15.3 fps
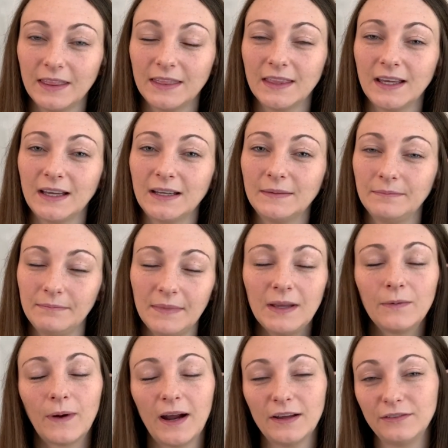the
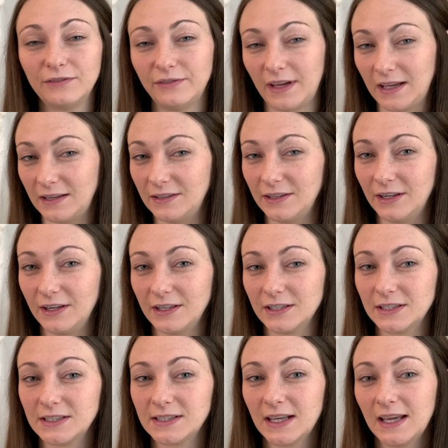midwife and
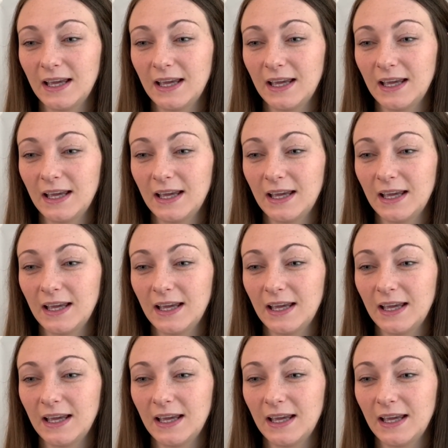nurse.